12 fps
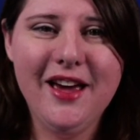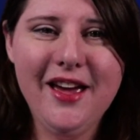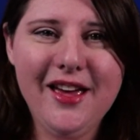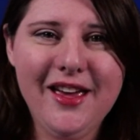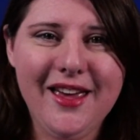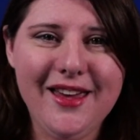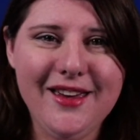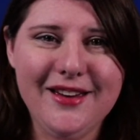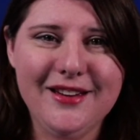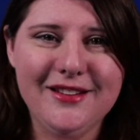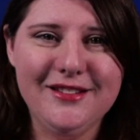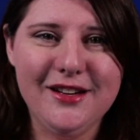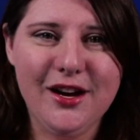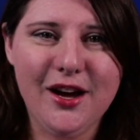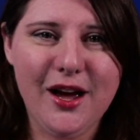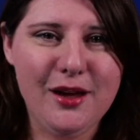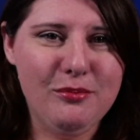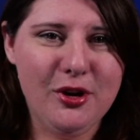And
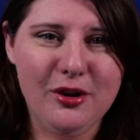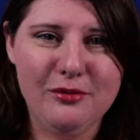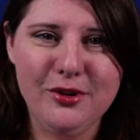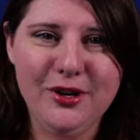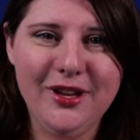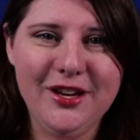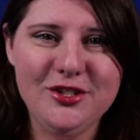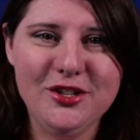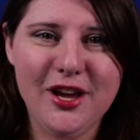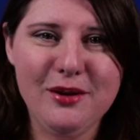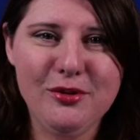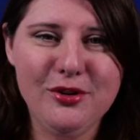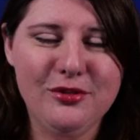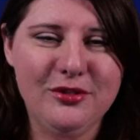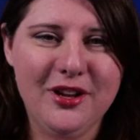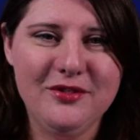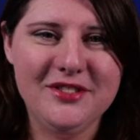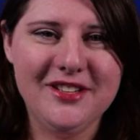I'm a middle-aged gamer who
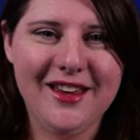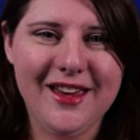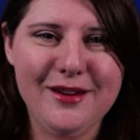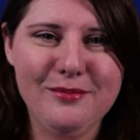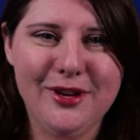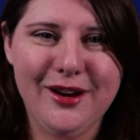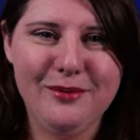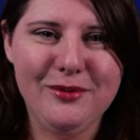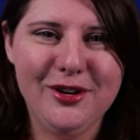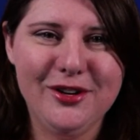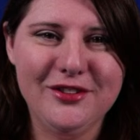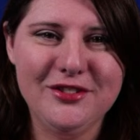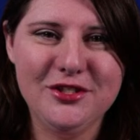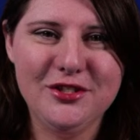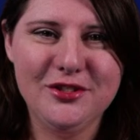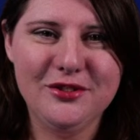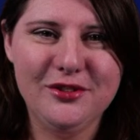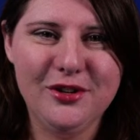loves to game, and I'm here
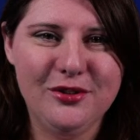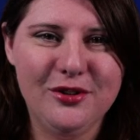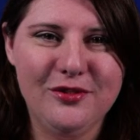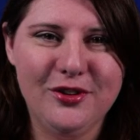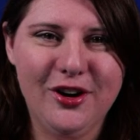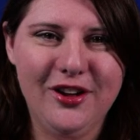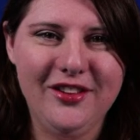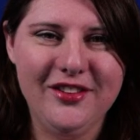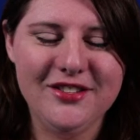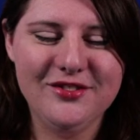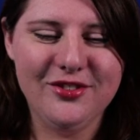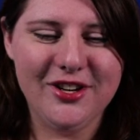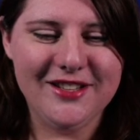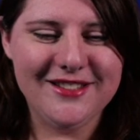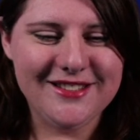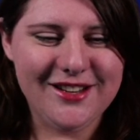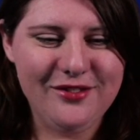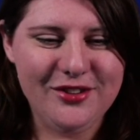to go over all of this fun
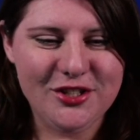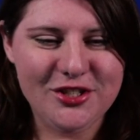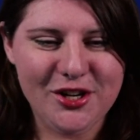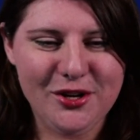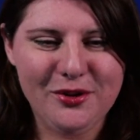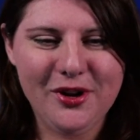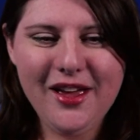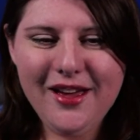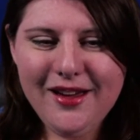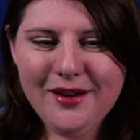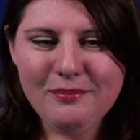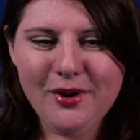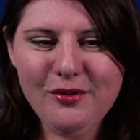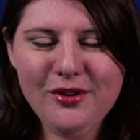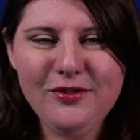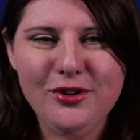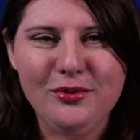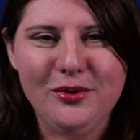stuff and share my
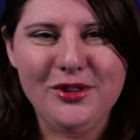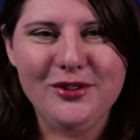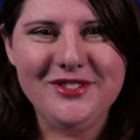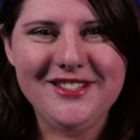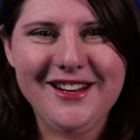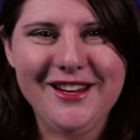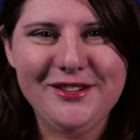review with you today.